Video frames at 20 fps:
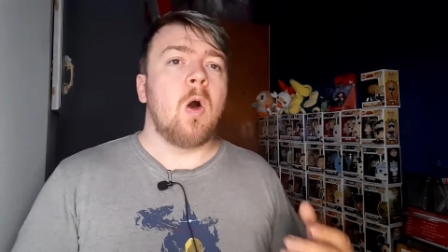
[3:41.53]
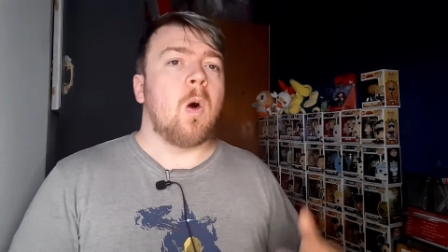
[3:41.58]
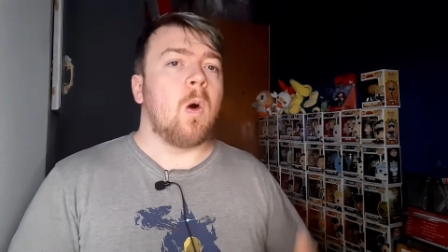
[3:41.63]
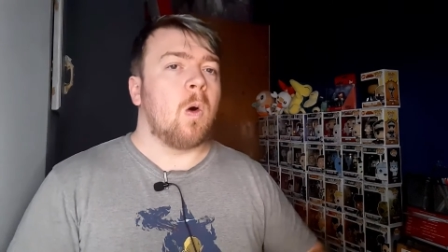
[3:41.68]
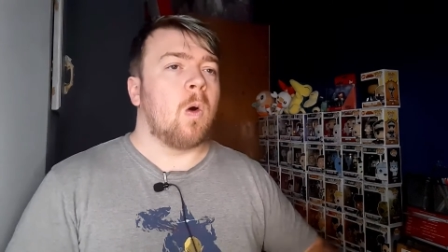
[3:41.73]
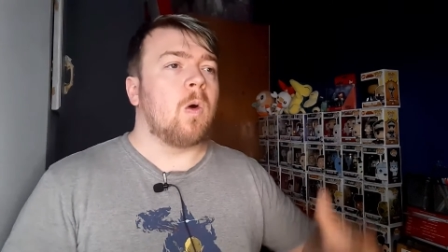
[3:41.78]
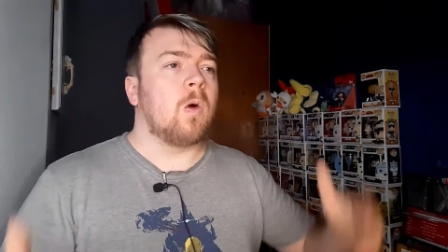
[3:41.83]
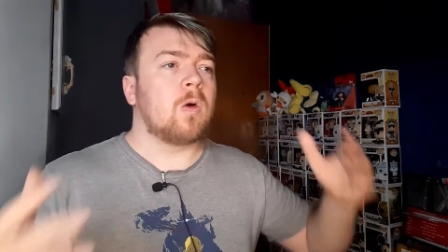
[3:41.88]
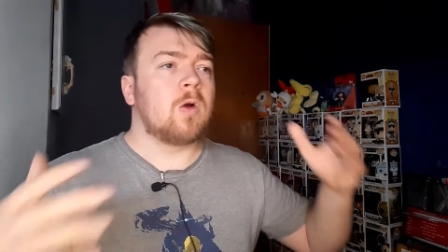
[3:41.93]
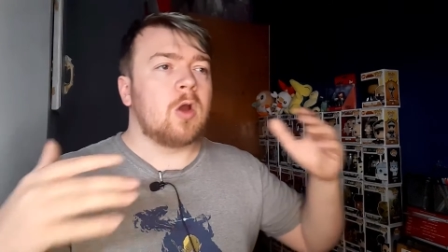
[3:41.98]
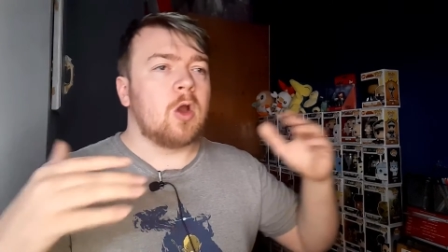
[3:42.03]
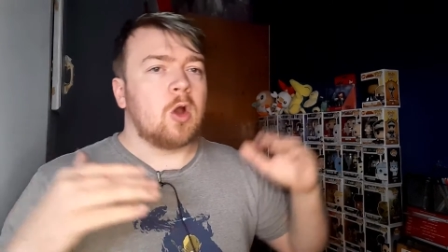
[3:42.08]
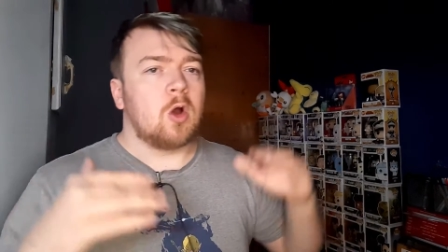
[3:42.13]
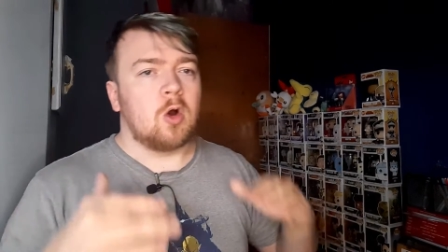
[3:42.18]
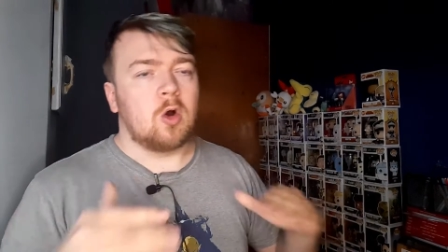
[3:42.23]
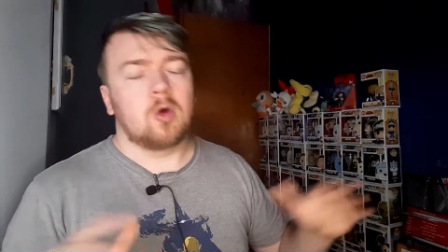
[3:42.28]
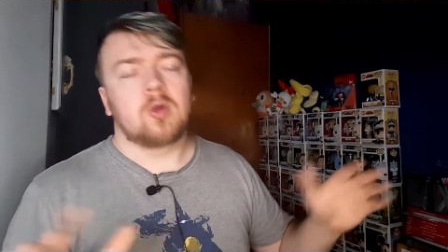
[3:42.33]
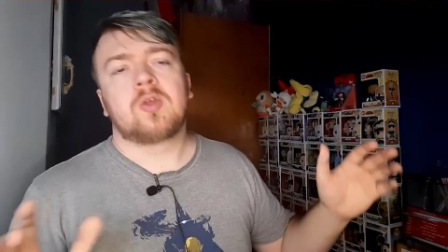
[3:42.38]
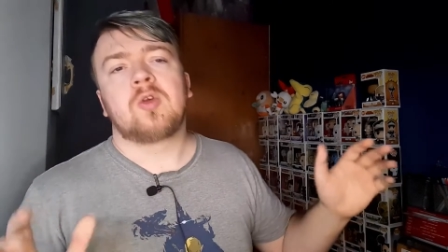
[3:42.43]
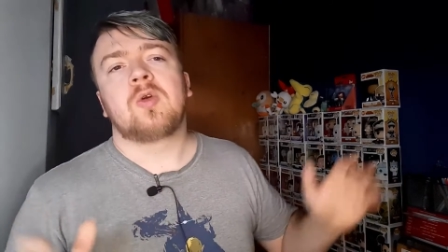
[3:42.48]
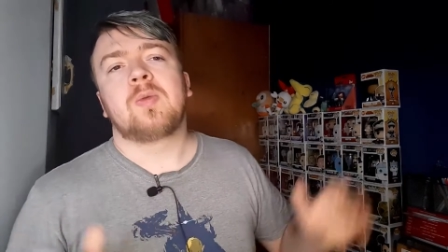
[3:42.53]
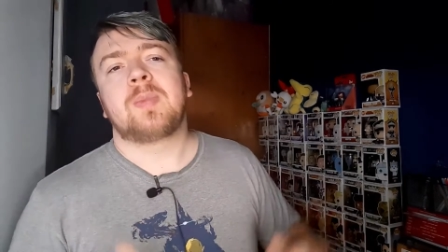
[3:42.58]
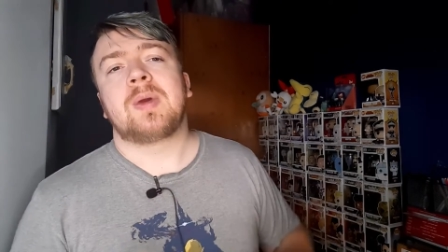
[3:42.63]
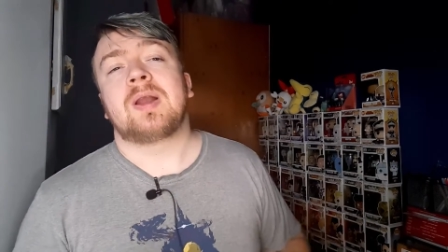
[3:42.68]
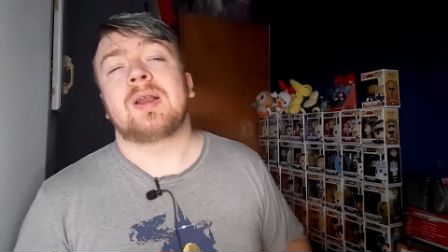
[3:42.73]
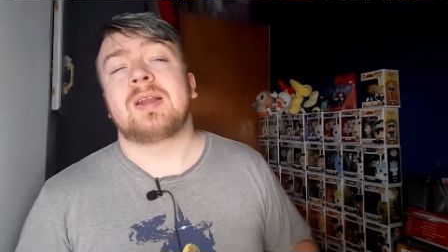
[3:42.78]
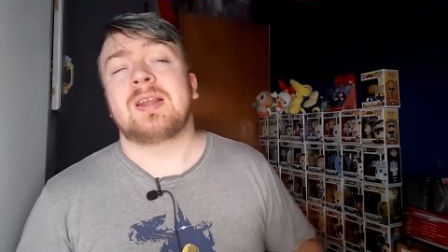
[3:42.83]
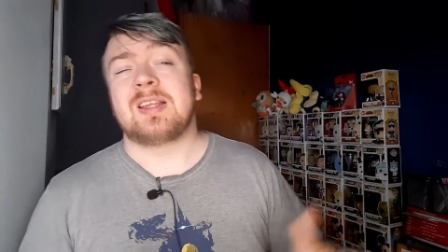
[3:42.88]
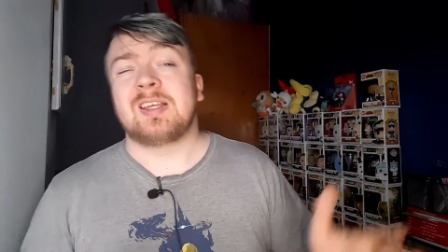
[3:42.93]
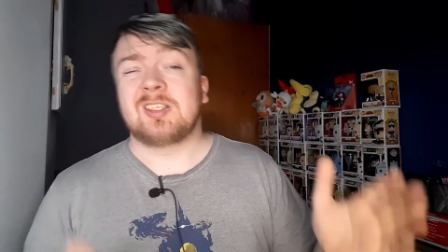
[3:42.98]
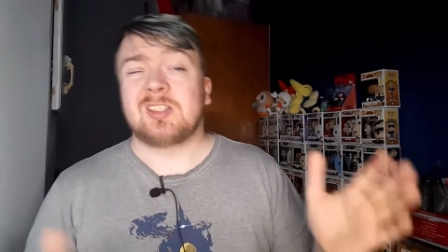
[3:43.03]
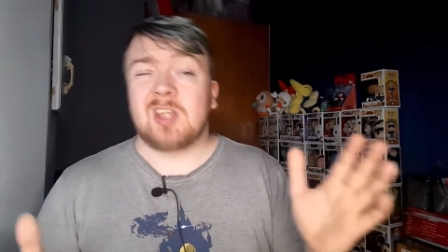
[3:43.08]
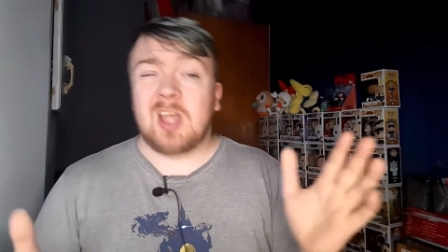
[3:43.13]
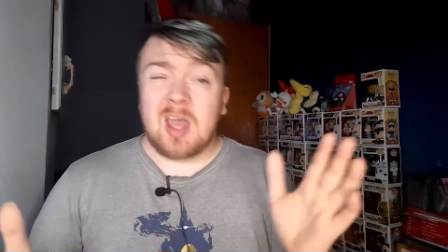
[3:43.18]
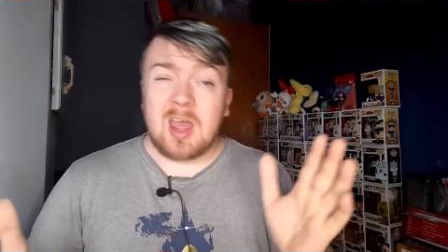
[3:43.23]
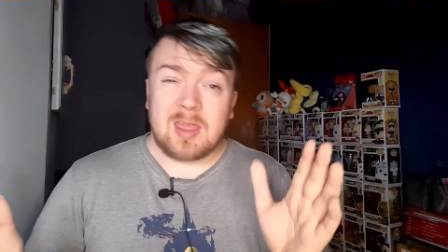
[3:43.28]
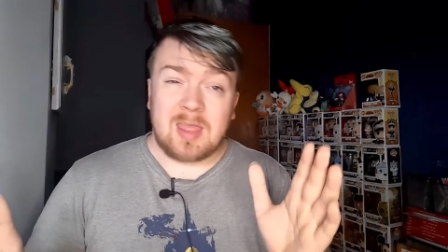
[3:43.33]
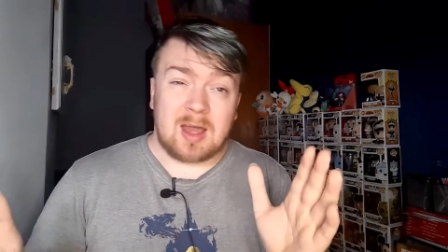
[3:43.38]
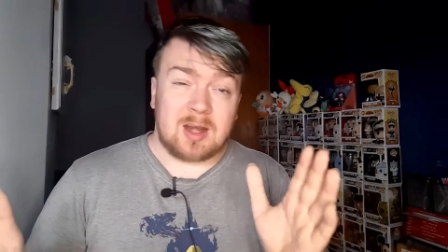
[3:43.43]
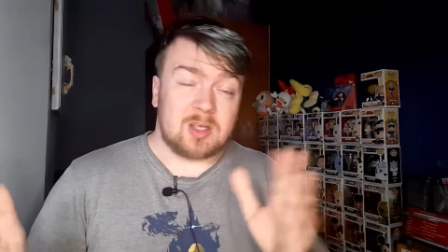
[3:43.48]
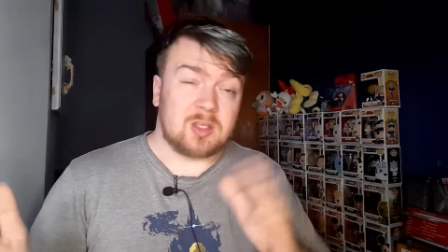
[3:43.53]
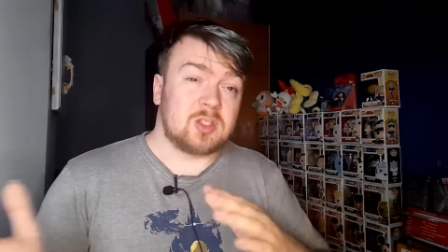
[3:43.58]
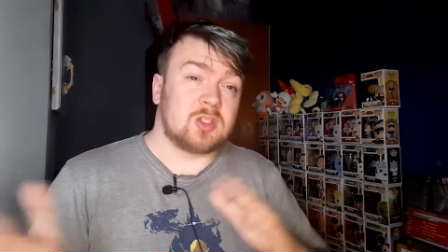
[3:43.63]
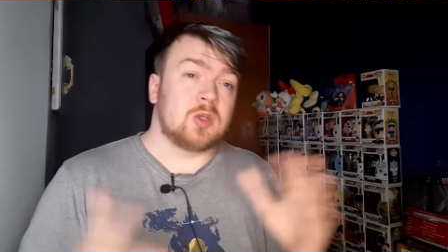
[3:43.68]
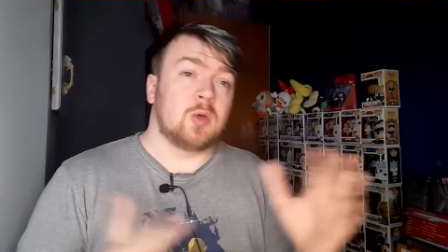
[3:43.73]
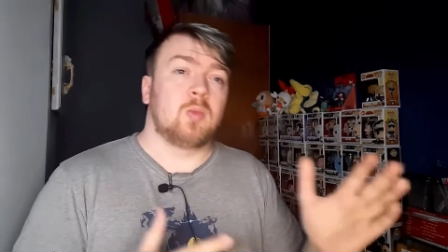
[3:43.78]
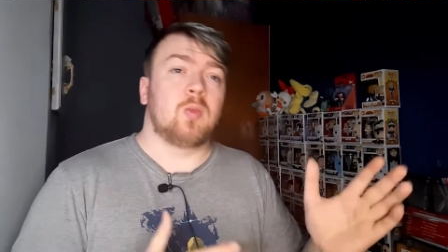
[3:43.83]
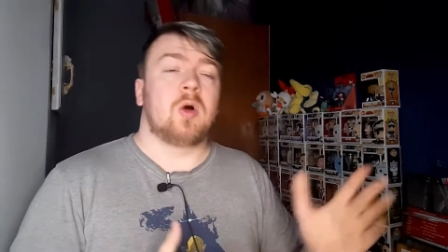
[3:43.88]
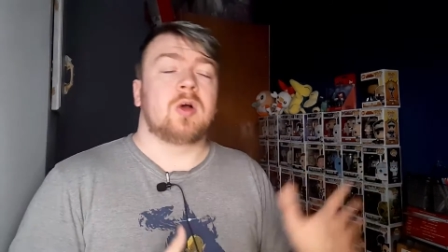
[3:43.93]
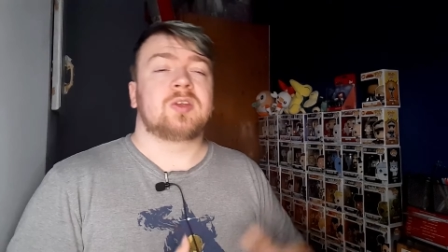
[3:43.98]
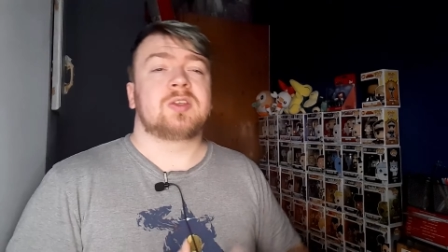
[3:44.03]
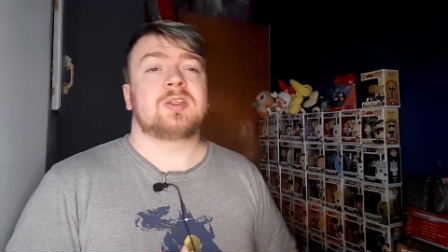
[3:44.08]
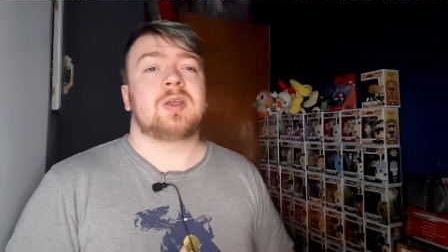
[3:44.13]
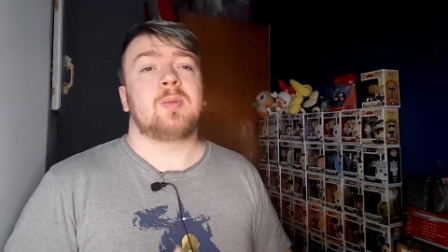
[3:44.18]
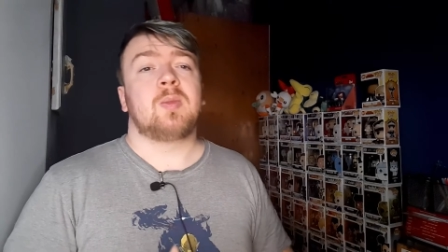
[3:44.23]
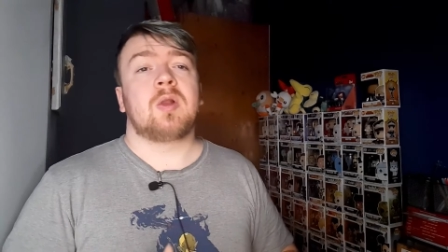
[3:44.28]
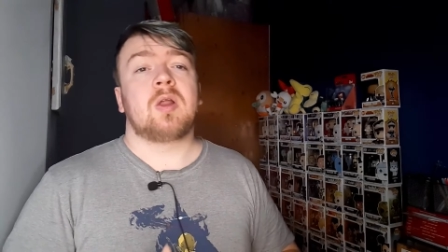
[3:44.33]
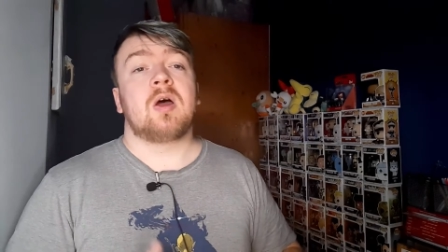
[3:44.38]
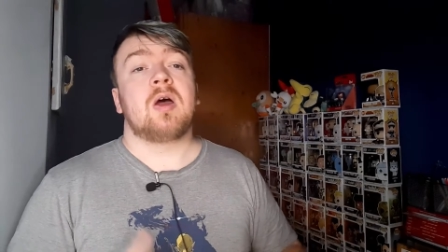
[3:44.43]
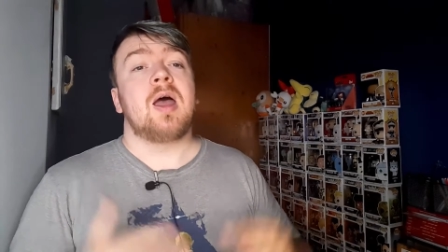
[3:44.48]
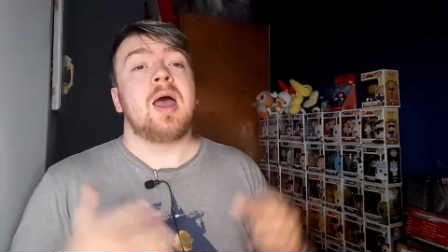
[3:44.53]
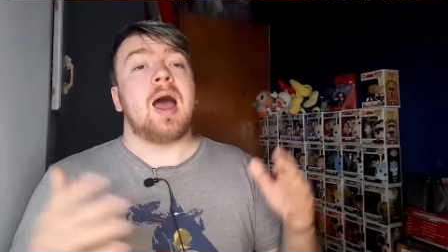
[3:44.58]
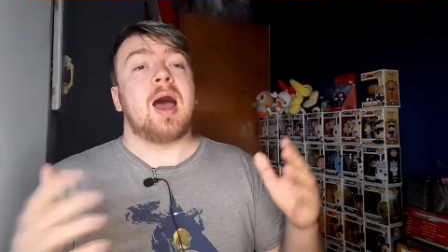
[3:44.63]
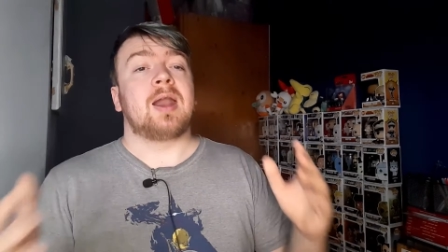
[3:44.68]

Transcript: or other abilities that are somewhat similar,